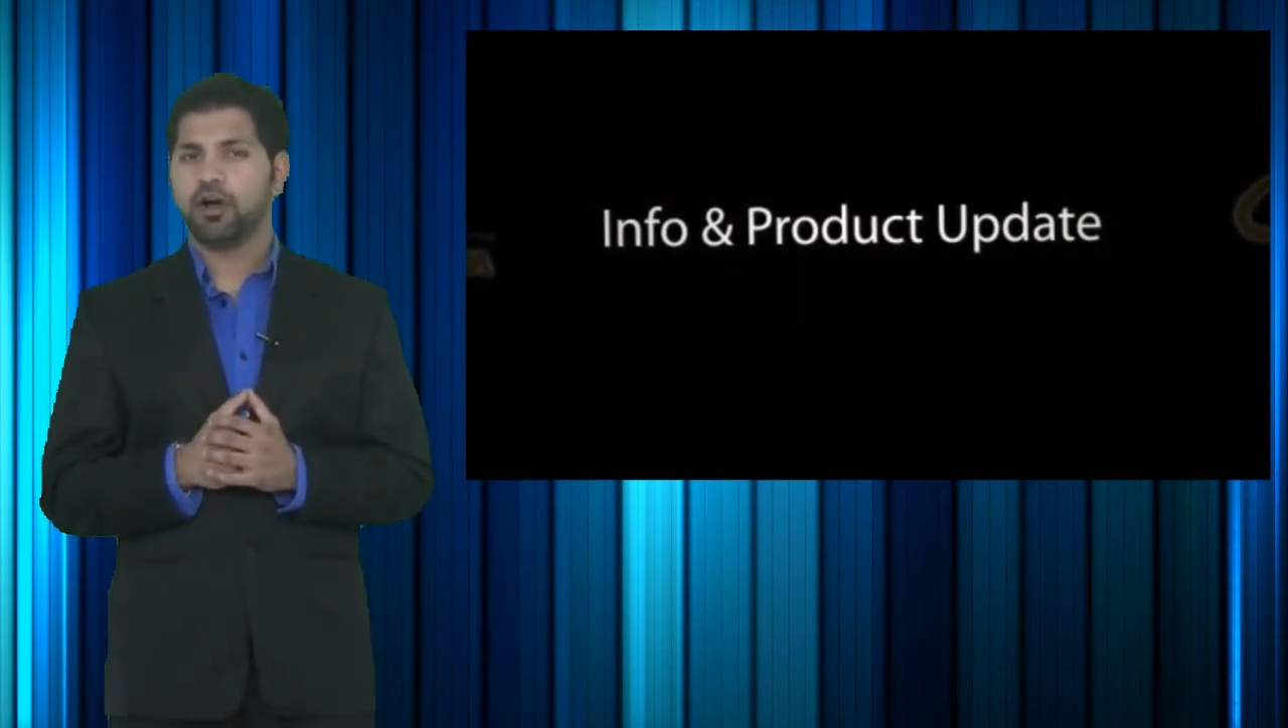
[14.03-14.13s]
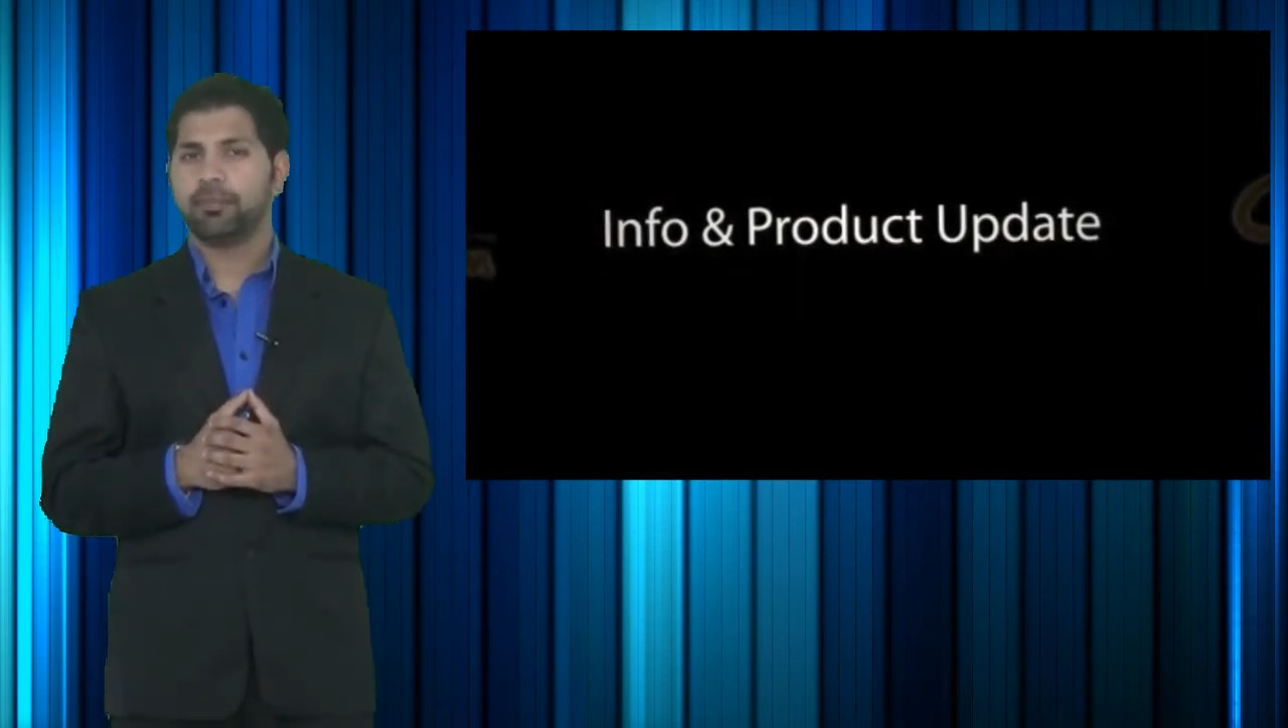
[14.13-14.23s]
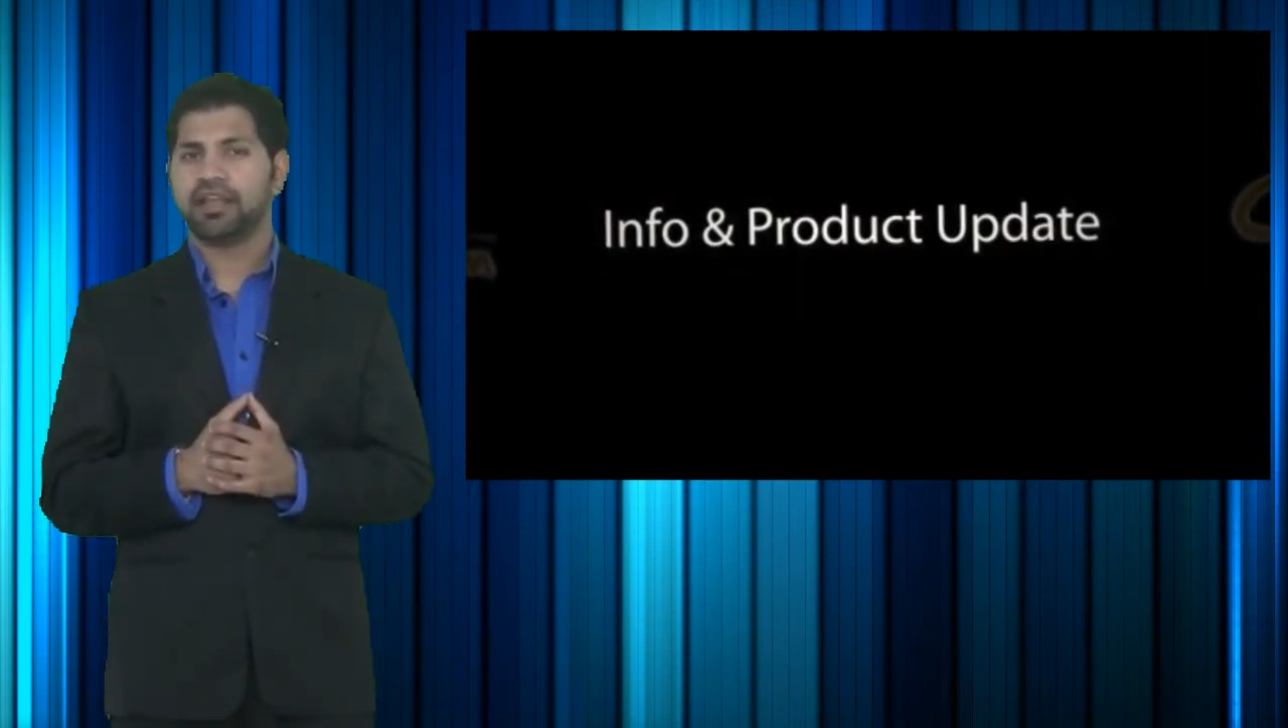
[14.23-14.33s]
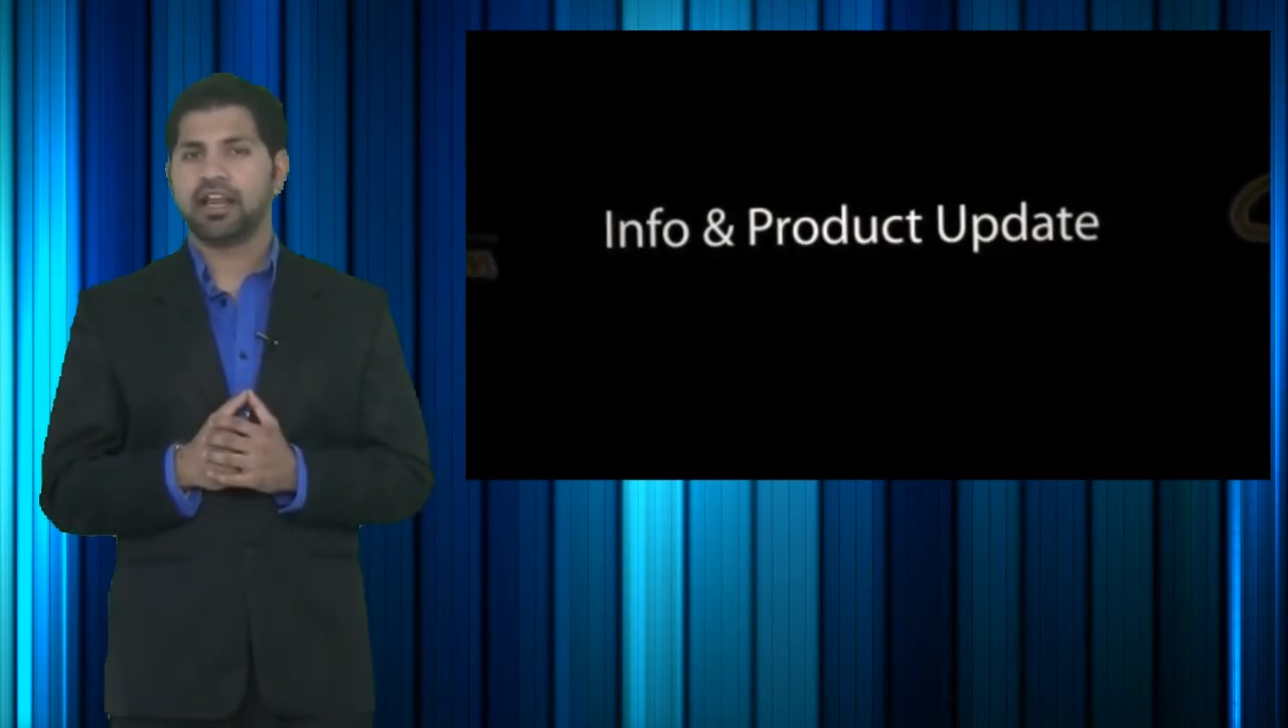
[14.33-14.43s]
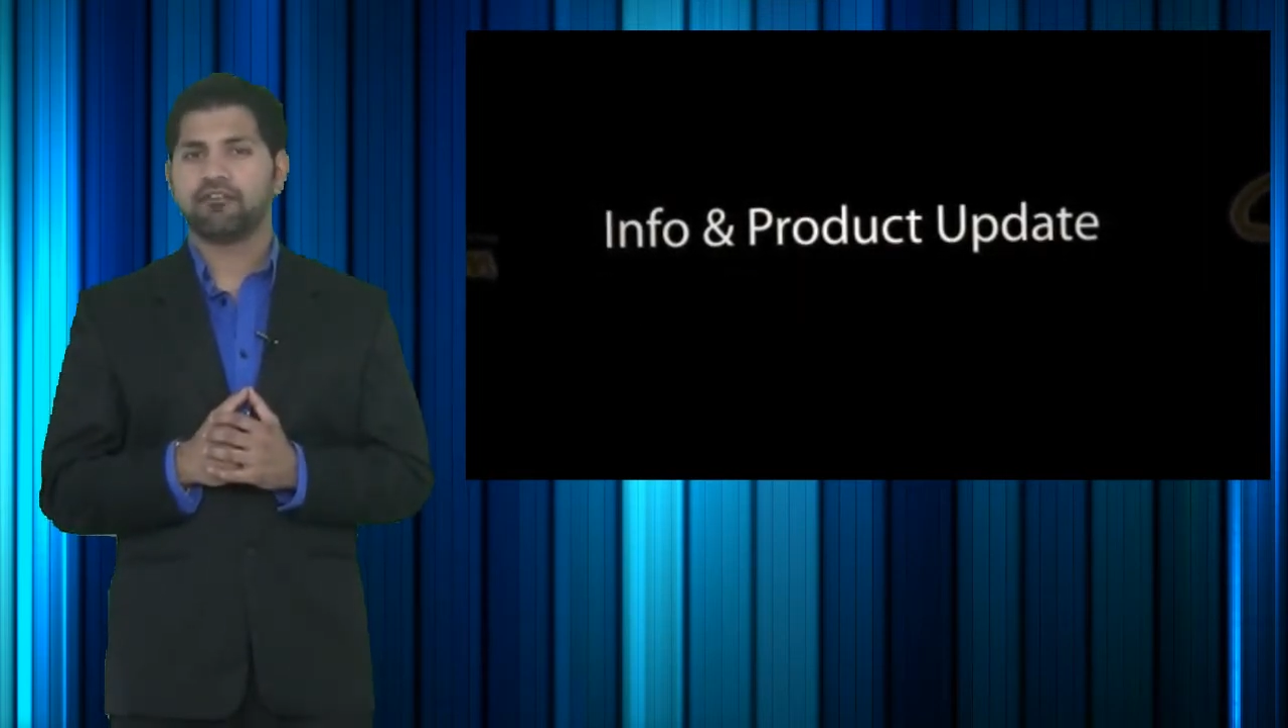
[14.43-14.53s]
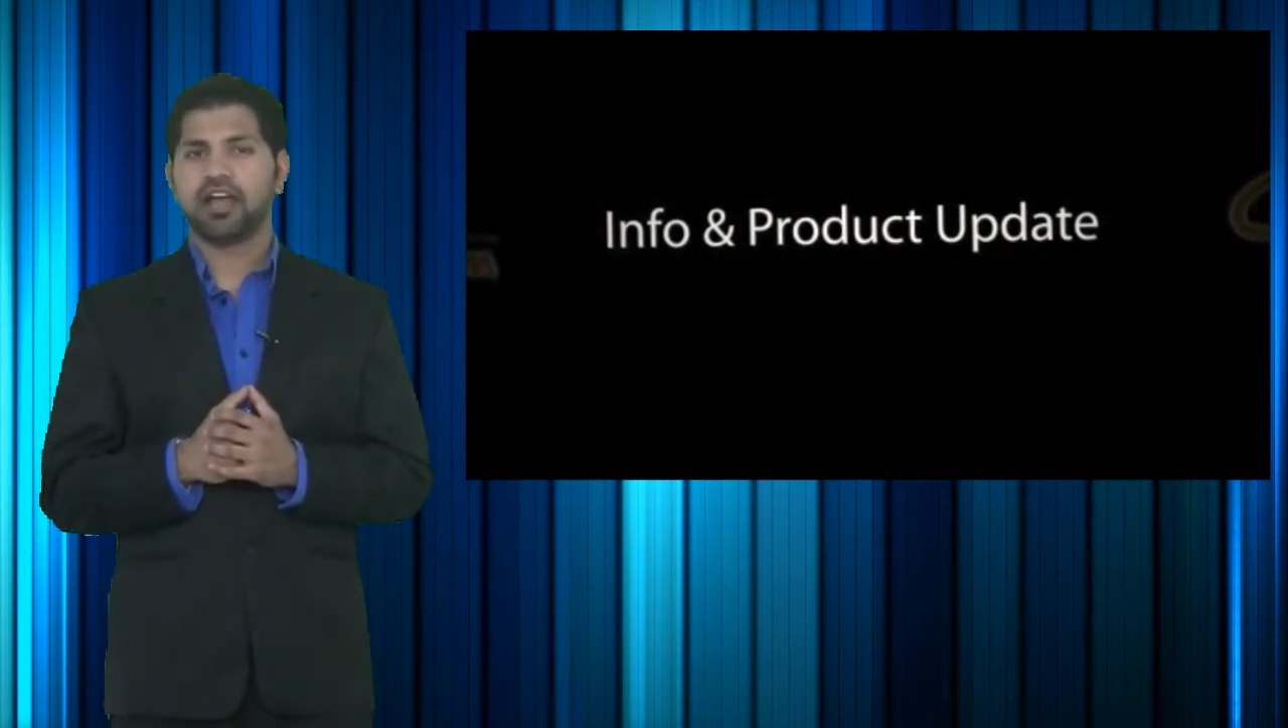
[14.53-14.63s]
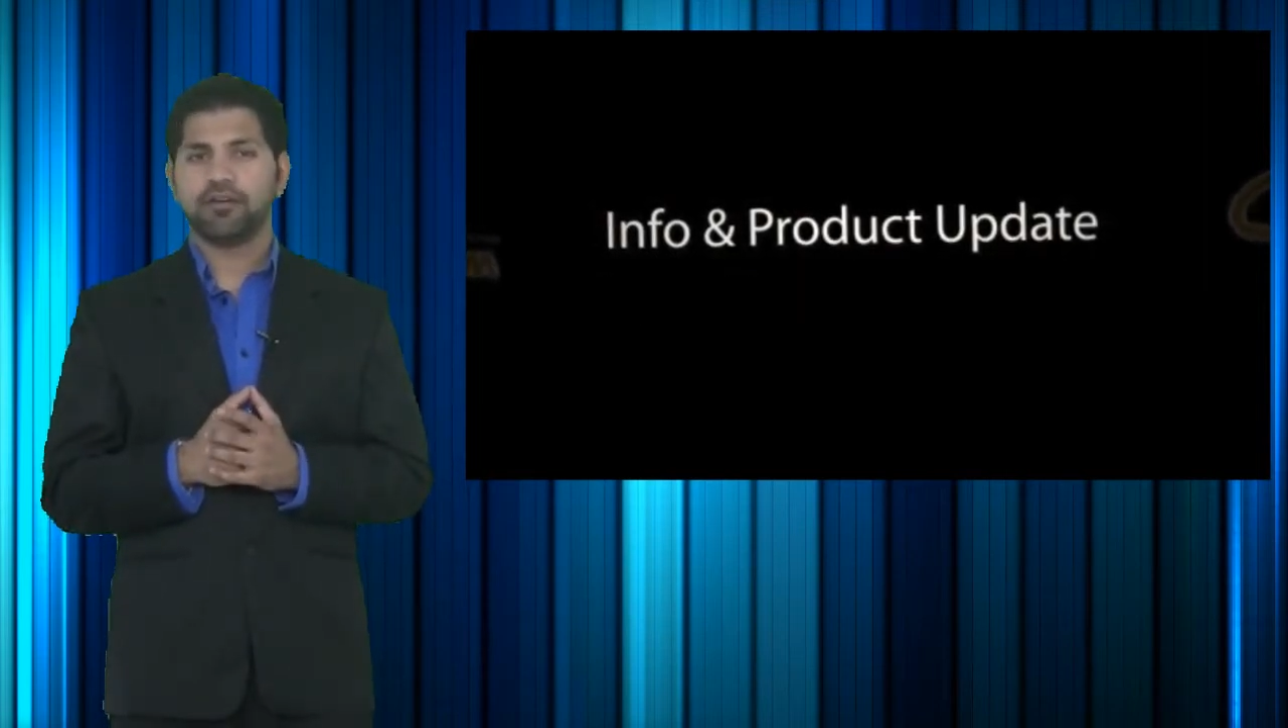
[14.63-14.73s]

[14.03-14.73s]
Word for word: update I've